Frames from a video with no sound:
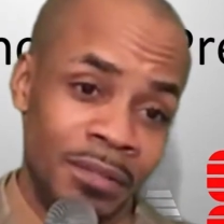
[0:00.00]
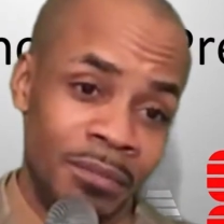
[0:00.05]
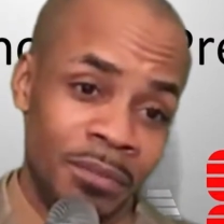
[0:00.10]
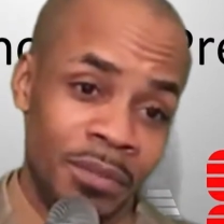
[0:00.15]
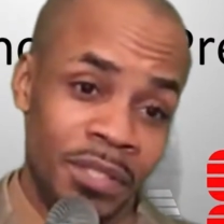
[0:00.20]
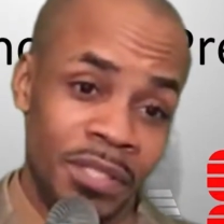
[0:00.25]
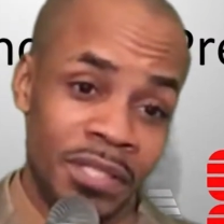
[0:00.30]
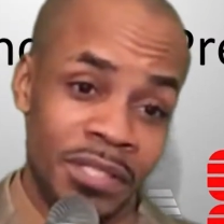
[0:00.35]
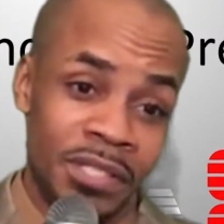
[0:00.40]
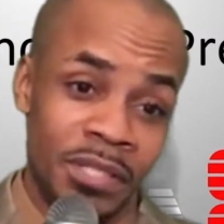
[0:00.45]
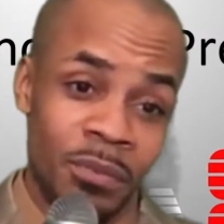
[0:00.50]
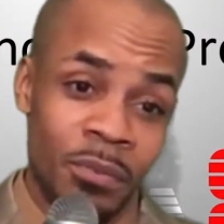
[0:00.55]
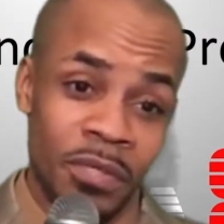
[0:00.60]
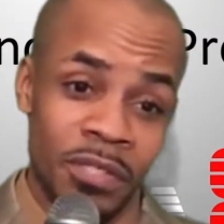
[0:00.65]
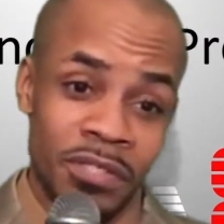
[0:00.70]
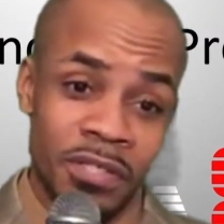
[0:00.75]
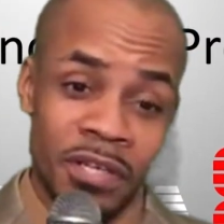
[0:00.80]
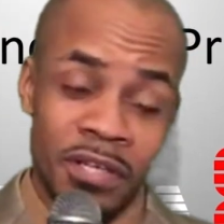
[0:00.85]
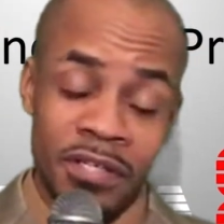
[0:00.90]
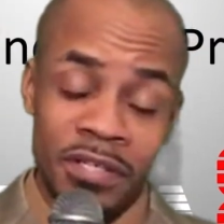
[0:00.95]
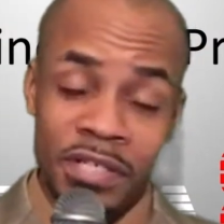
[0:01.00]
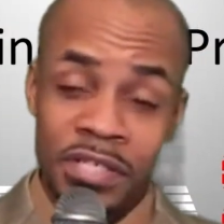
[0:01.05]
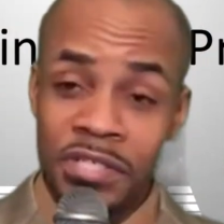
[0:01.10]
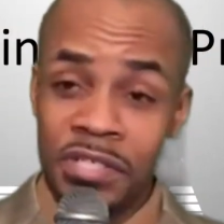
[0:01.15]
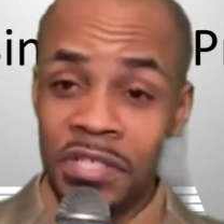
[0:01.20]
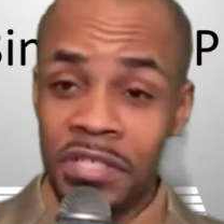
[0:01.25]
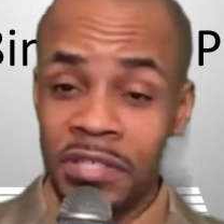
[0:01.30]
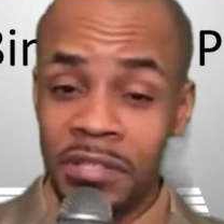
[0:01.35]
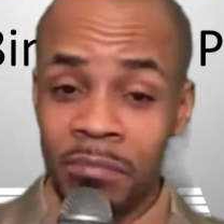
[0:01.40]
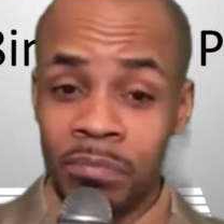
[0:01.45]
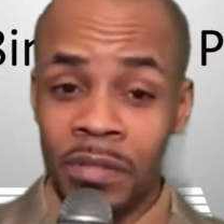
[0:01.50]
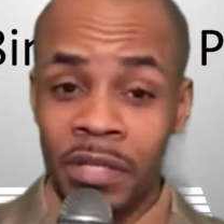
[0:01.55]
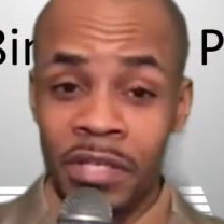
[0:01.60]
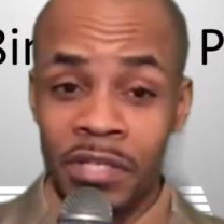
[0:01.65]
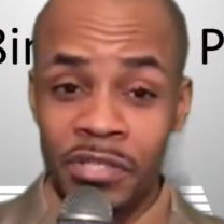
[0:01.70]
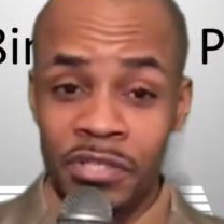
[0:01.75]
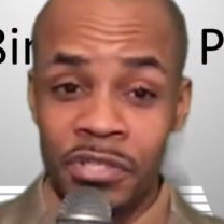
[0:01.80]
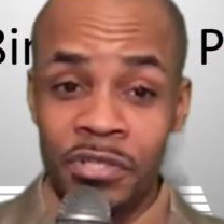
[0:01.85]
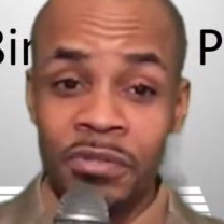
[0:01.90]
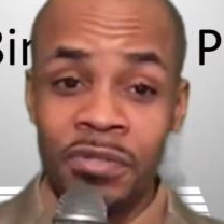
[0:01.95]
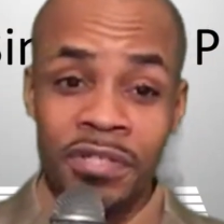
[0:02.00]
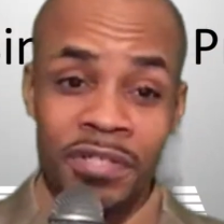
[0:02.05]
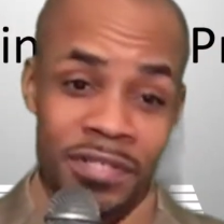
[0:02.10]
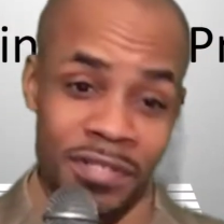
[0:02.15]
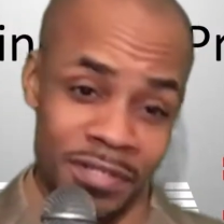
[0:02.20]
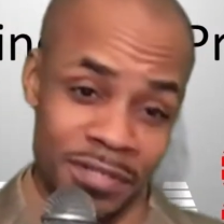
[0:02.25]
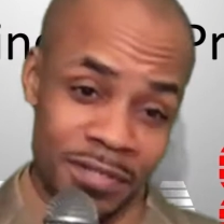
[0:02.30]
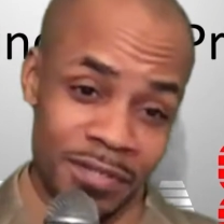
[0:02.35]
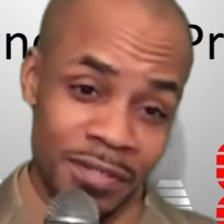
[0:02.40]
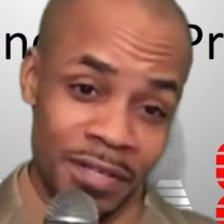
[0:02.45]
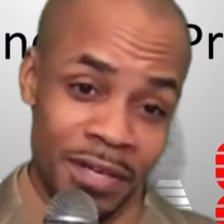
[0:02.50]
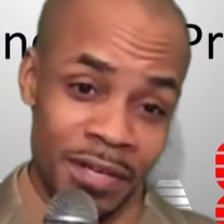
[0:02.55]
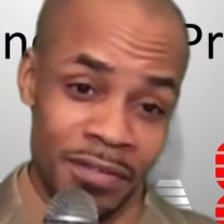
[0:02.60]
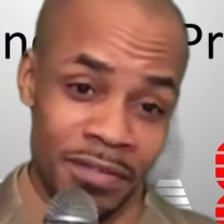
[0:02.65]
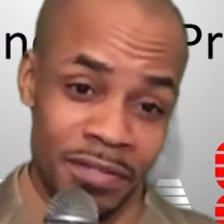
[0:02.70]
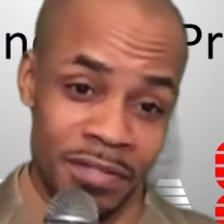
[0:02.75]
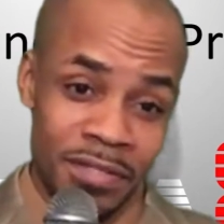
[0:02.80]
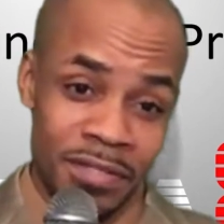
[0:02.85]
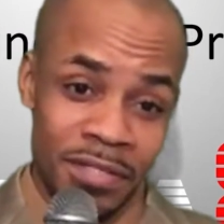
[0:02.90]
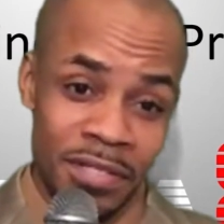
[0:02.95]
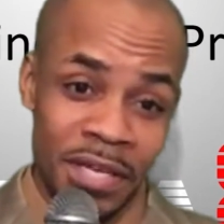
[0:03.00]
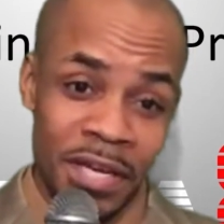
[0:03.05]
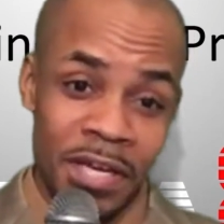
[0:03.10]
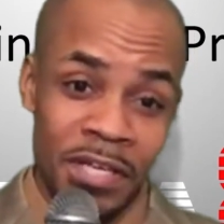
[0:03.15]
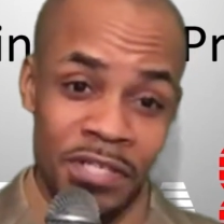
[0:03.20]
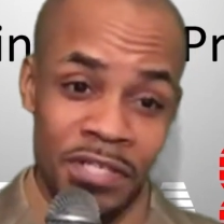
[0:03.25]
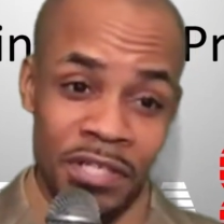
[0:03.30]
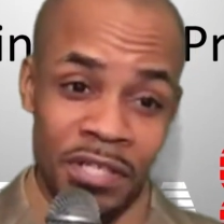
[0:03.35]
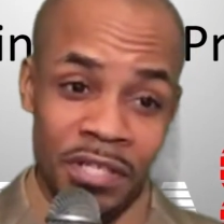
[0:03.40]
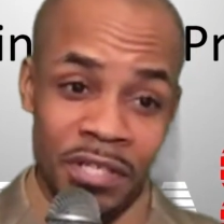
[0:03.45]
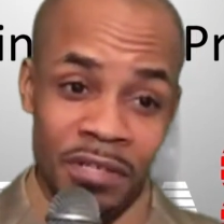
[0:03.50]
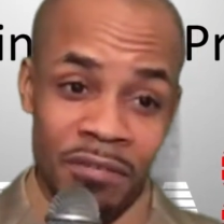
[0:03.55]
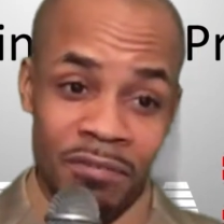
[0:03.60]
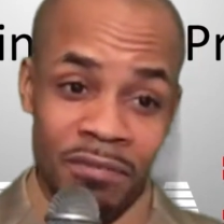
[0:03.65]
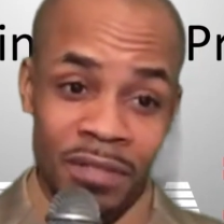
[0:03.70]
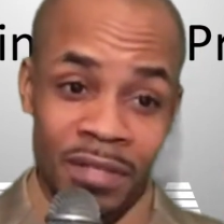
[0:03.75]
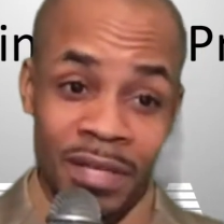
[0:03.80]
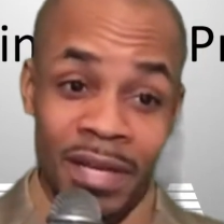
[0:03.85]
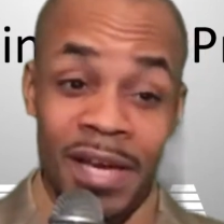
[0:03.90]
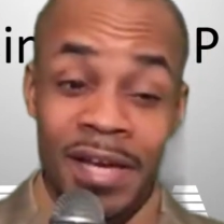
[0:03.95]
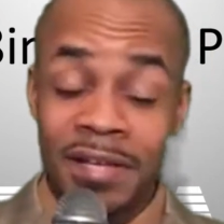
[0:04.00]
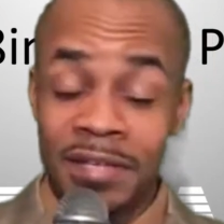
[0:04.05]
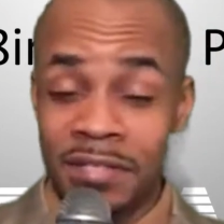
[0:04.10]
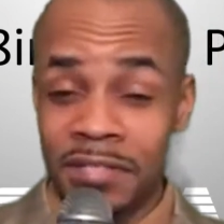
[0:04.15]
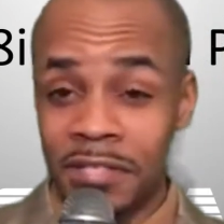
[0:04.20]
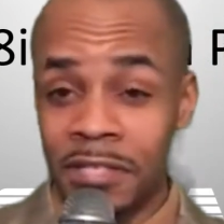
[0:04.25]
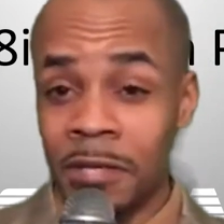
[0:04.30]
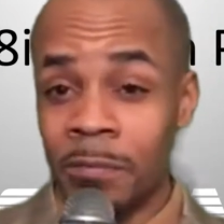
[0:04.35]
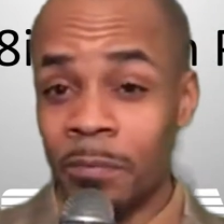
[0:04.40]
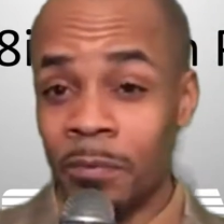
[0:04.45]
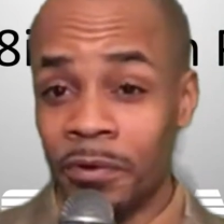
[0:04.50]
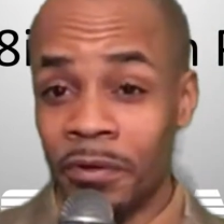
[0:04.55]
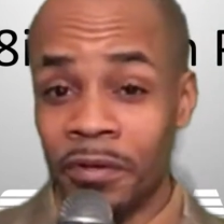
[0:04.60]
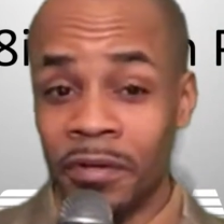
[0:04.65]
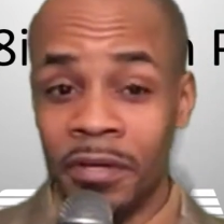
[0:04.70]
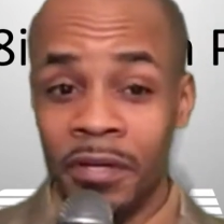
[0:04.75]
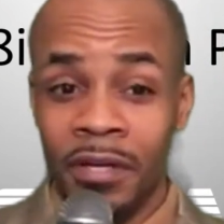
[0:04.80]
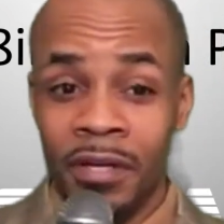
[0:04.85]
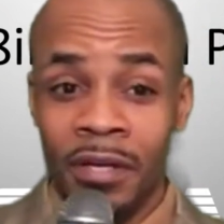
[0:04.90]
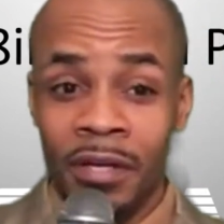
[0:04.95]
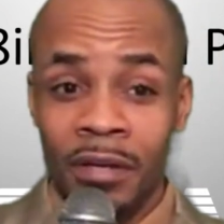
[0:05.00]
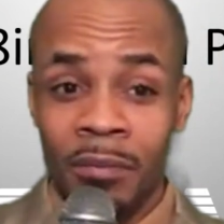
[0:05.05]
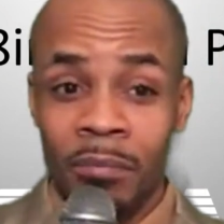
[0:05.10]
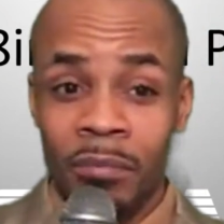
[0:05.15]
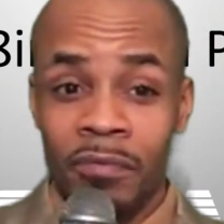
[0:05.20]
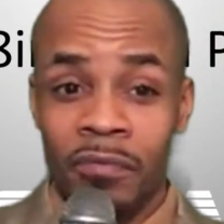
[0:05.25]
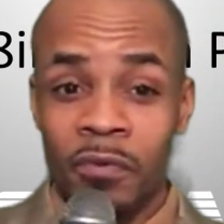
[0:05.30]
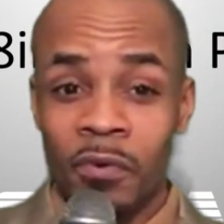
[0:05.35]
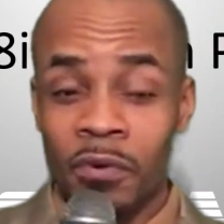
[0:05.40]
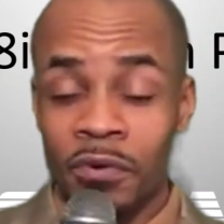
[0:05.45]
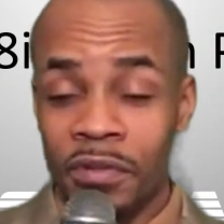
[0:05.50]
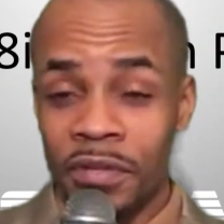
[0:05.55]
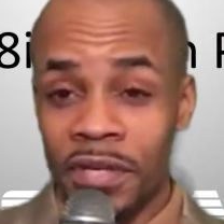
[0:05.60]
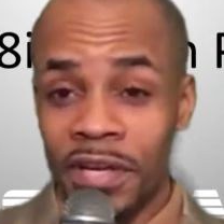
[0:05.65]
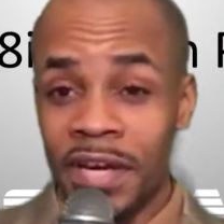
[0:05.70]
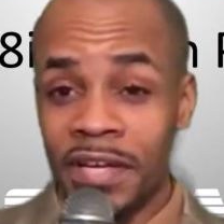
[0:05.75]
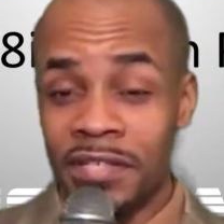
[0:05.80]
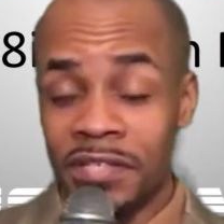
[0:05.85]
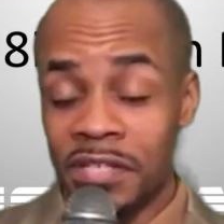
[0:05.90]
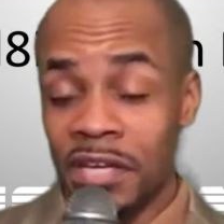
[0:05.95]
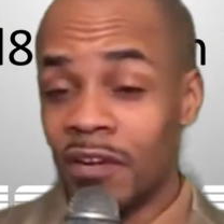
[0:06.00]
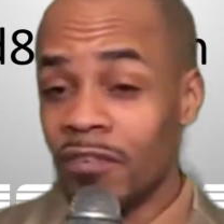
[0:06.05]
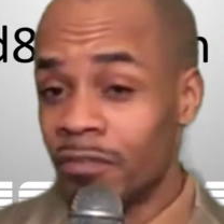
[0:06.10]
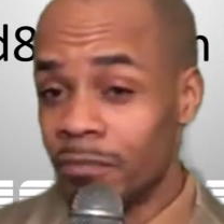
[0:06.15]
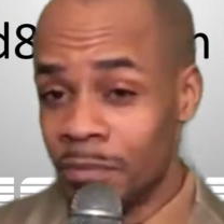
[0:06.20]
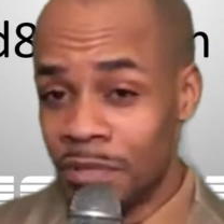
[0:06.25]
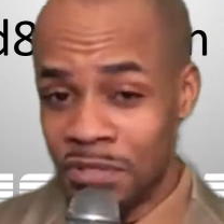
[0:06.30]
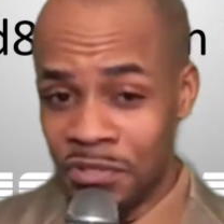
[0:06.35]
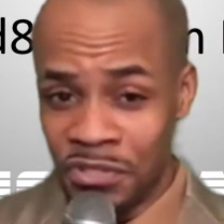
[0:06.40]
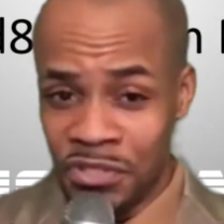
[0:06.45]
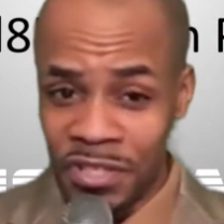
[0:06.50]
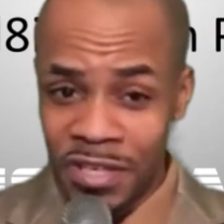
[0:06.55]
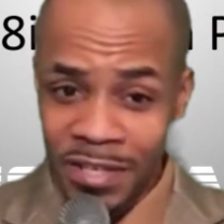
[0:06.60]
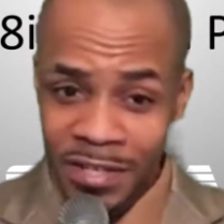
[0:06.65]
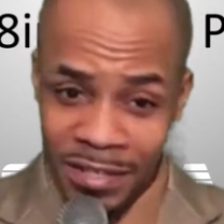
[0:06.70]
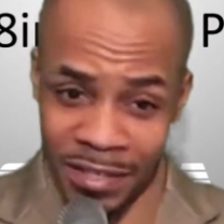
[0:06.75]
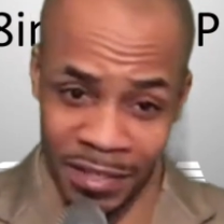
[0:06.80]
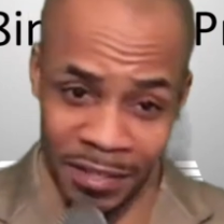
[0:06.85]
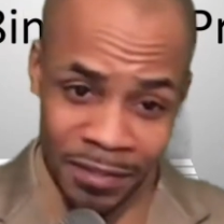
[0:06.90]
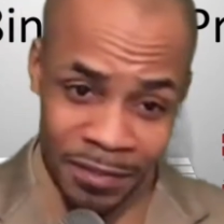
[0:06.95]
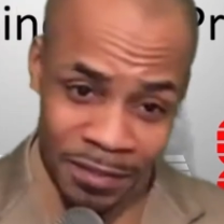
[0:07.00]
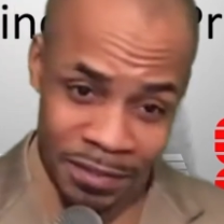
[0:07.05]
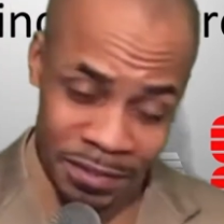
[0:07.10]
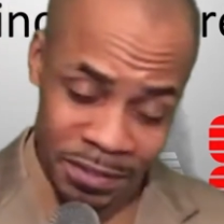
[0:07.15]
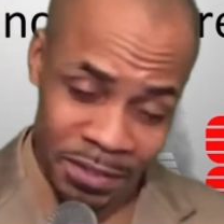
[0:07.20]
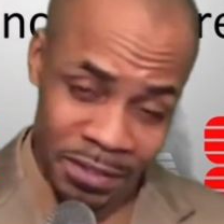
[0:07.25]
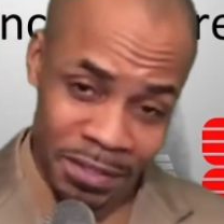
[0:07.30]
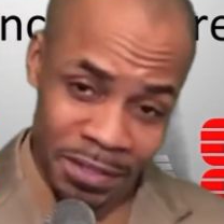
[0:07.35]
because he was auditioning to play Judas at the staging of The Last Supper before the next government shutdown.